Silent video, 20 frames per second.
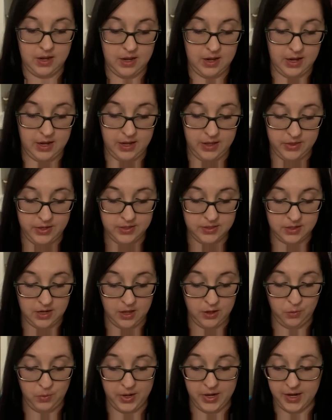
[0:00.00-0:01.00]
Uh, this
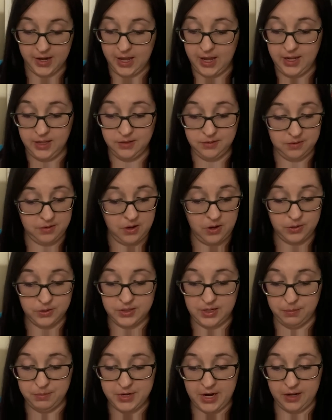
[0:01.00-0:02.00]
other one, again, all
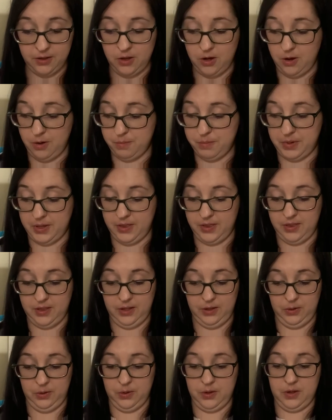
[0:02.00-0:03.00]
same dye lot, but they
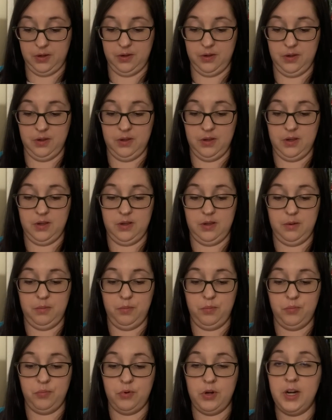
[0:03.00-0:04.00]
look
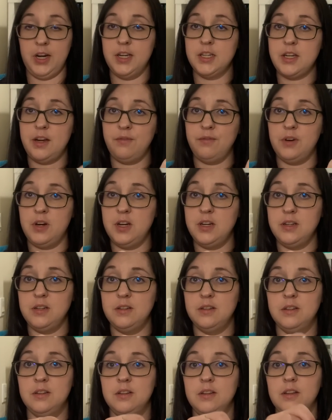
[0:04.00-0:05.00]
pretty different.
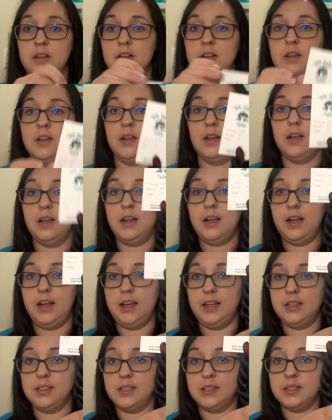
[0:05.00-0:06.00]

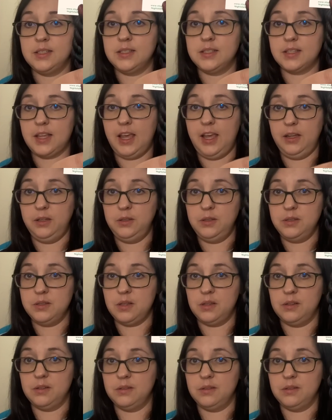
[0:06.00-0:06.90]
Uh, Scales.